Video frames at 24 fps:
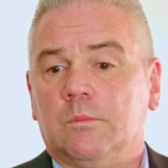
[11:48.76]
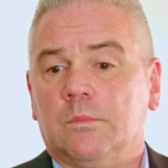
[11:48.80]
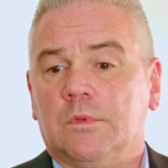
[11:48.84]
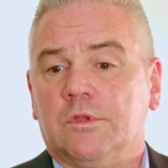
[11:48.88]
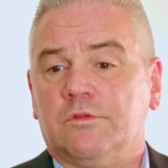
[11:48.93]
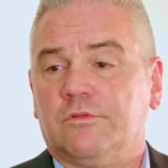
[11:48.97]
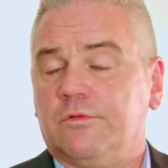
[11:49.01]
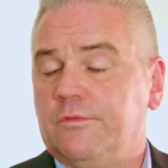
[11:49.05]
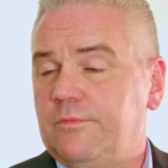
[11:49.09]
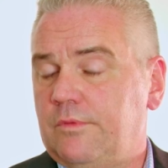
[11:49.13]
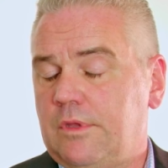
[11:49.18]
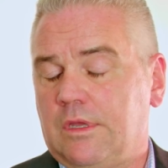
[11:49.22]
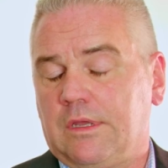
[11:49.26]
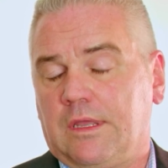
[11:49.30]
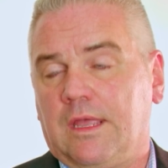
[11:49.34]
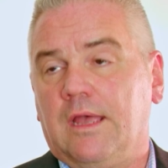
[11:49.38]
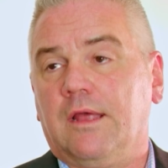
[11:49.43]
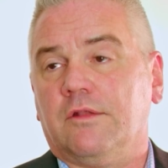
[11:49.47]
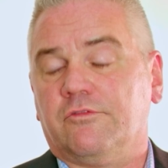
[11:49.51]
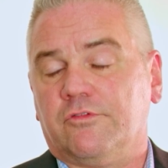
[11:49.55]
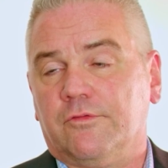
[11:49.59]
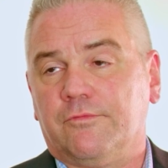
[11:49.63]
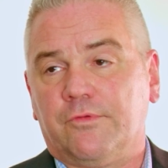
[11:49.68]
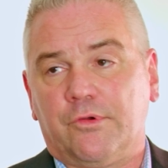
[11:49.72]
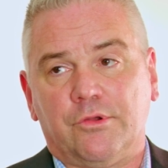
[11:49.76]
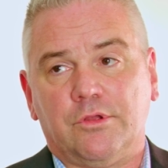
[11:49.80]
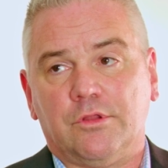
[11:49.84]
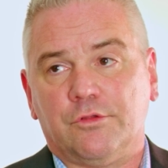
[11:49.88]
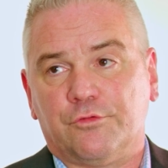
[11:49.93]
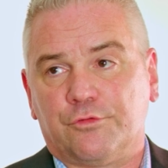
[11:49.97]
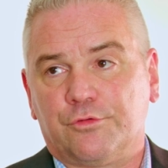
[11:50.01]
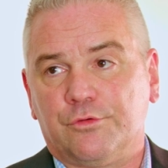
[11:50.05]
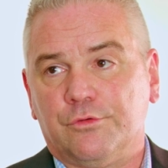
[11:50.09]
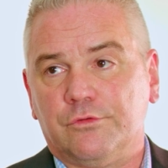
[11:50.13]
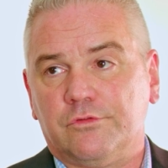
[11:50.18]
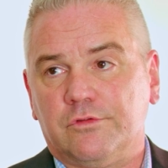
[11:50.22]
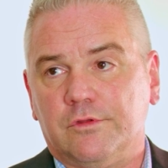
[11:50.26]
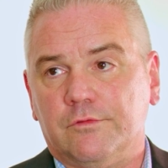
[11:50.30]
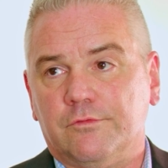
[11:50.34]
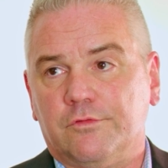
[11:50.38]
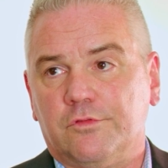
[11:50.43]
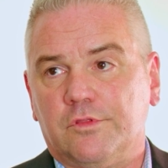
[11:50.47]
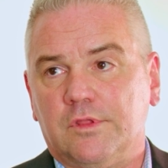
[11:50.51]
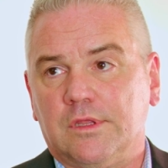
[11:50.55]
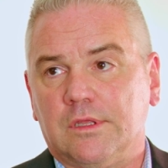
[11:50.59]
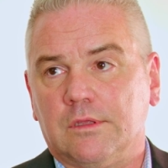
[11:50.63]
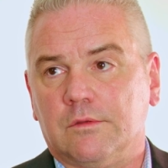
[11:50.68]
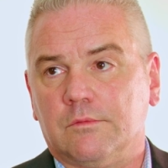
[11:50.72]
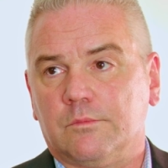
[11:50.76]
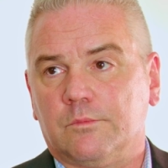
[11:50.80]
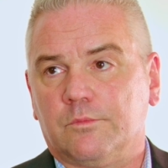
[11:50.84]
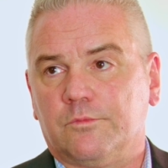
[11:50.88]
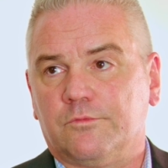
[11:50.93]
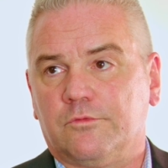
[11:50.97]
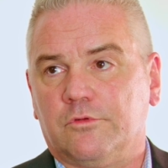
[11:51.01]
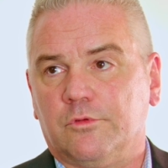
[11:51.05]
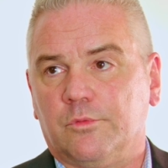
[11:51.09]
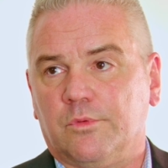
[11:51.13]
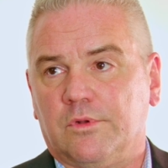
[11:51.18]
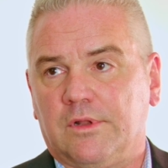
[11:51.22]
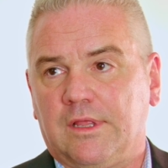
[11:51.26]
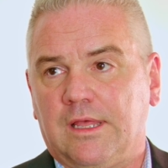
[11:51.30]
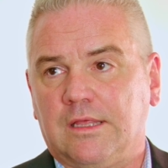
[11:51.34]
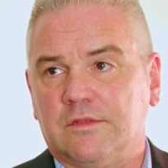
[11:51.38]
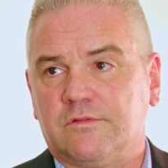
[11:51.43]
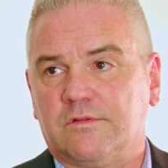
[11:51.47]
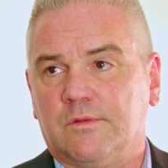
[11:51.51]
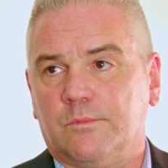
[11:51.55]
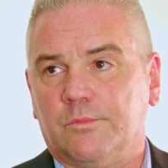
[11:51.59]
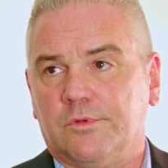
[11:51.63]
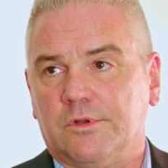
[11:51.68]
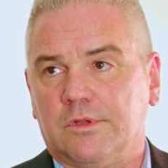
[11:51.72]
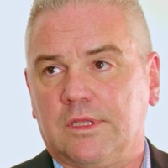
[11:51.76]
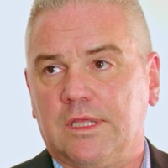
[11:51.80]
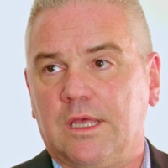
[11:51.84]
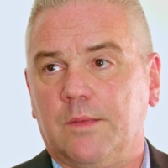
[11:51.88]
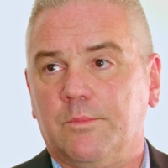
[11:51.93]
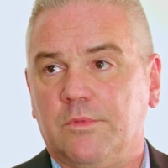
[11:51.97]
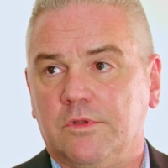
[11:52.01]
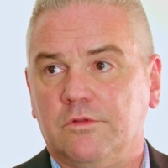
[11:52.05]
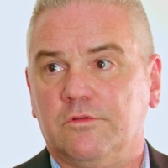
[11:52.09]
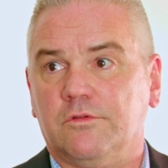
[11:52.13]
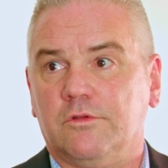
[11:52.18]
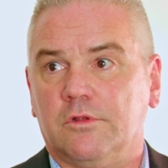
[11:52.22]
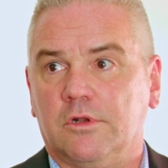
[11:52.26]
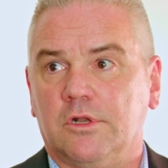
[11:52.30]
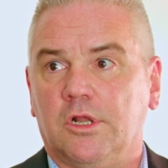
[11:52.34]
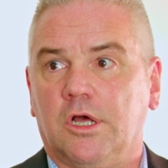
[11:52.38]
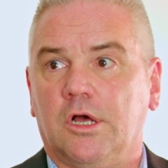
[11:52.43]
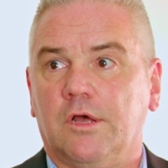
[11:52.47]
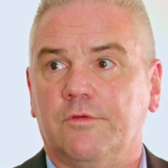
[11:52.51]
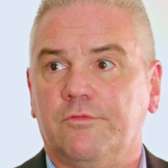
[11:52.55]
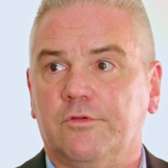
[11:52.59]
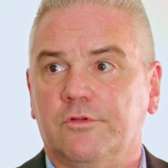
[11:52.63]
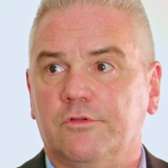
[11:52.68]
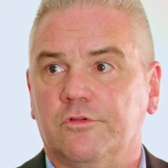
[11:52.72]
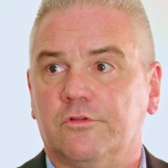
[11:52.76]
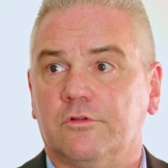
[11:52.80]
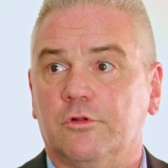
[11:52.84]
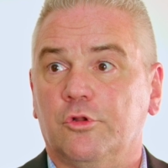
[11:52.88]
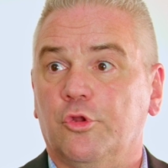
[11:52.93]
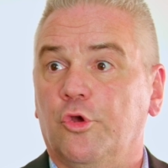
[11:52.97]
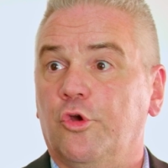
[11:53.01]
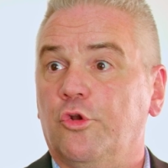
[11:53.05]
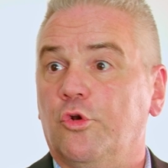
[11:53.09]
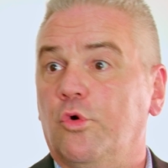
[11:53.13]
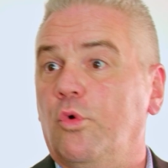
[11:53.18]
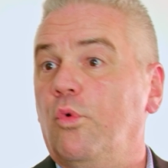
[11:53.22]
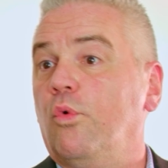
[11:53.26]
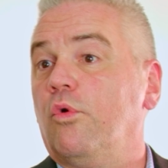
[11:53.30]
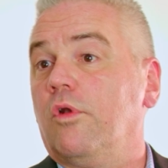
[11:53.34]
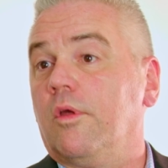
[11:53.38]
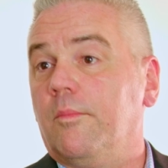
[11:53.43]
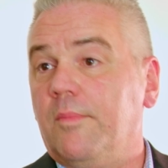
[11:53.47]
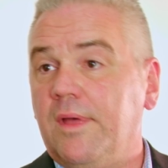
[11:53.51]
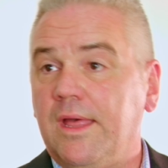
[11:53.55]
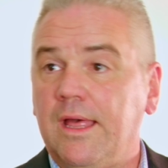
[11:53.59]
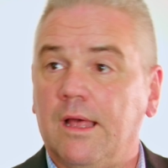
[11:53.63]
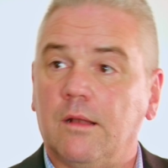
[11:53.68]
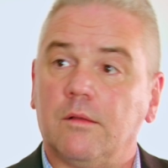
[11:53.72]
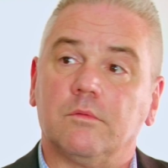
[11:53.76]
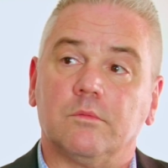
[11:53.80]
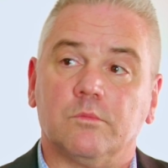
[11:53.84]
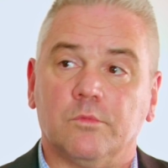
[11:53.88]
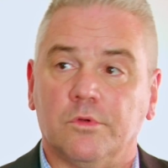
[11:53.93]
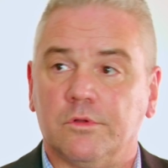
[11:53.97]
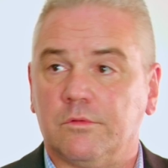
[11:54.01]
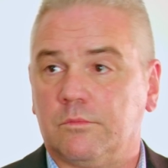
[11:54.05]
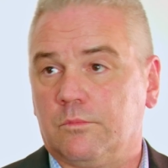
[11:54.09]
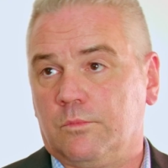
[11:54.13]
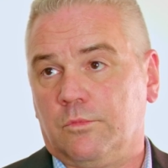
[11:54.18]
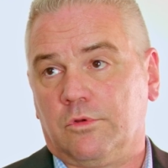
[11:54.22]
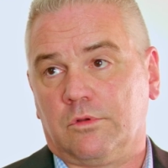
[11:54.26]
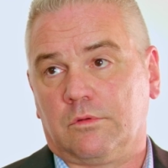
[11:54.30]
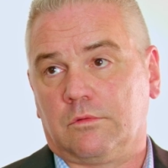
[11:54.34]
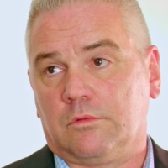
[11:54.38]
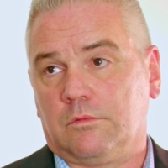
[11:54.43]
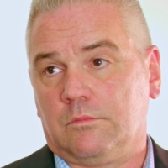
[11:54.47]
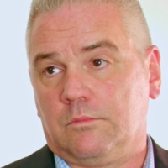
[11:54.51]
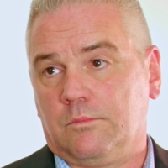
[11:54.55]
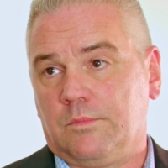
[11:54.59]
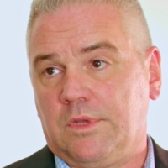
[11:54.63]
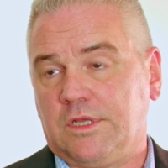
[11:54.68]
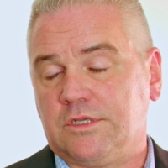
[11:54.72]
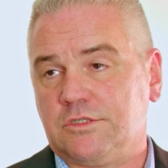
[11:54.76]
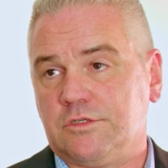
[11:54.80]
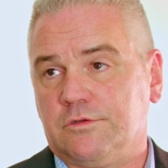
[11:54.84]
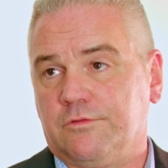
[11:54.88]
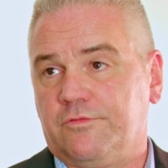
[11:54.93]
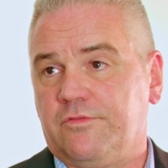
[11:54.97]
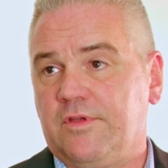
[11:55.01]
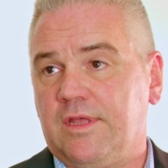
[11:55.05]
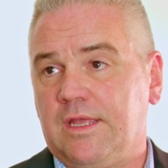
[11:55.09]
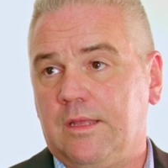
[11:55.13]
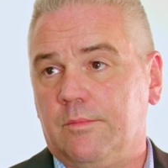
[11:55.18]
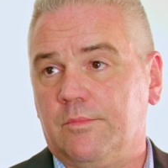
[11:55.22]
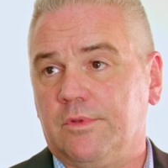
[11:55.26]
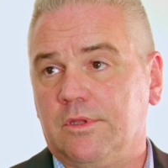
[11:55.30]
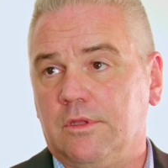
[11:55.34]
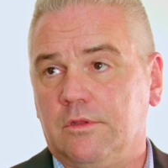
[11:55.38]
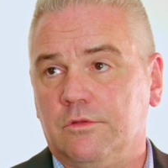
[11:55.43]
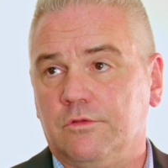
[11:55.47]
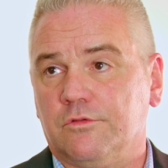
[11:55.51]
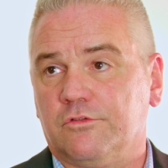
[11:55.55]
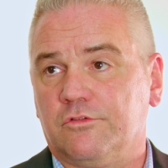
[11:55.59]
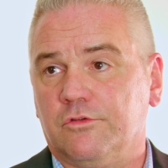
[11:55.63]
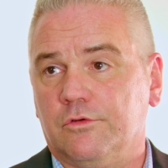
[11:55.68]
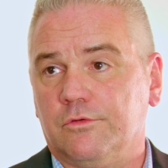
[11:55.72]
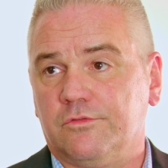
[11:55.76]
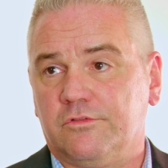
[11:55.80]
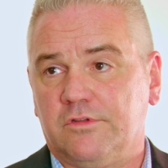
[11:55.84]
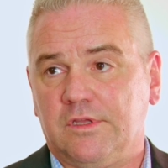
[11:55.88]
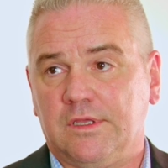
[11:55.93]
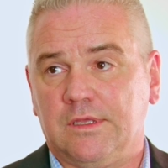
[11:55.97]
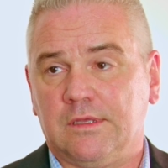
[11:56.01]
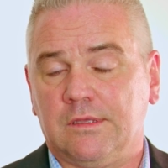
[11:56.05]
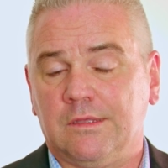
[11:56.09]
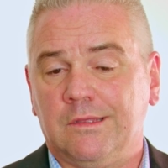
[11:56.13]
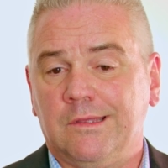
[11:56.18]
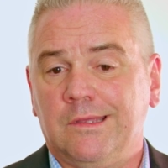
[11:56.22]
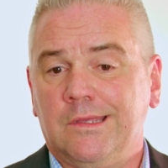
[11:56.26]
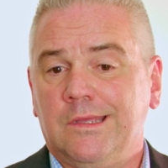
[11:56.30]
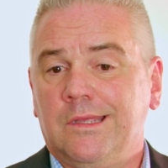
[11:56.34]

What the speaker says: it's a very intrusive thing to allow someone to come into your life and just learn all about what makes your family and yourself tick.